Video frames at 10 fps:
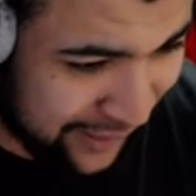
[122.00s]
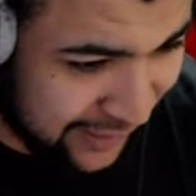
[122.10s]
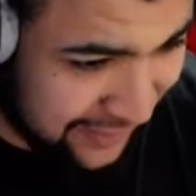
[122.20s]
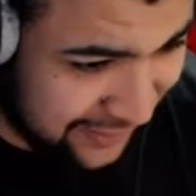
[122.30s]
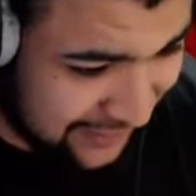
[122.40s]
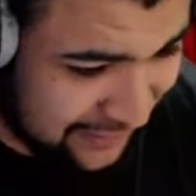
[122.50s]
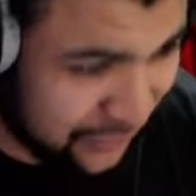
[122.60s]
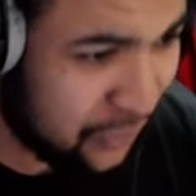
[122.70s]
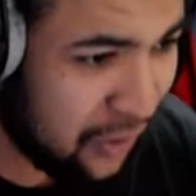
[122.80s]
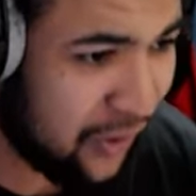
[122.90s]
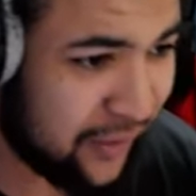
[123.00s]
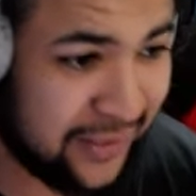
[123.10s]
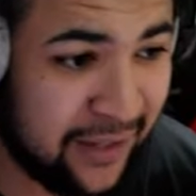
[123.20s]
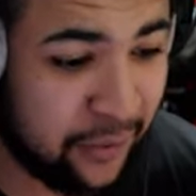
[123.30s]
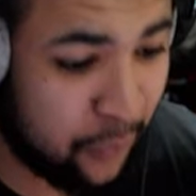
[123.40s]
it? Oh,
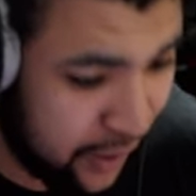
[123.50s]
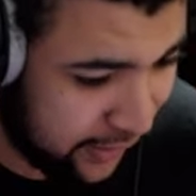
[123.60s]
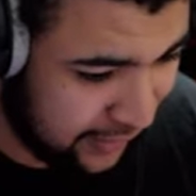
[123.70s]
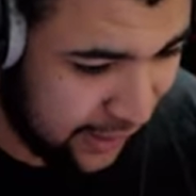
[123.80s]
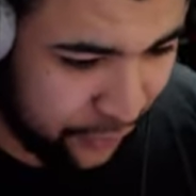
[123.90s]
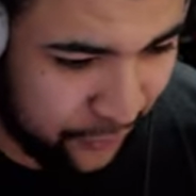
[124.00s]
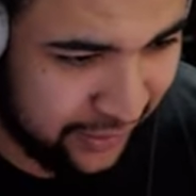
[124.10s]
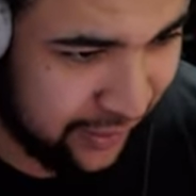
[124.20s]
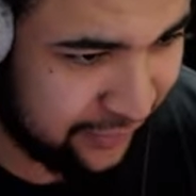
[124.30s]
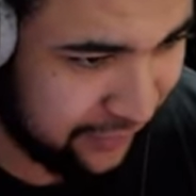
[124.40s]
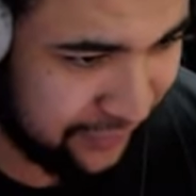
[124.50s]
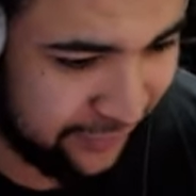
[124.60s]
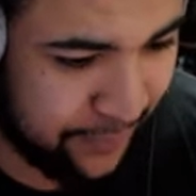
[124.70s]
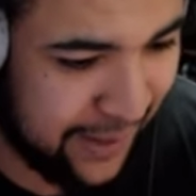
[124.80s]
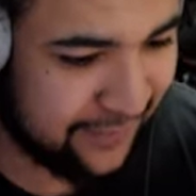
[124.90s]
this is why I don't want you guys touching these
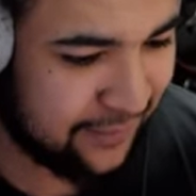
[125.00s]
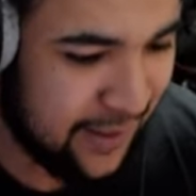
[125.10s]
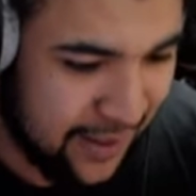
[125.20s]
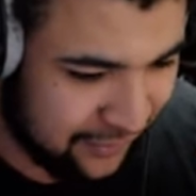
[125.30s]
packs.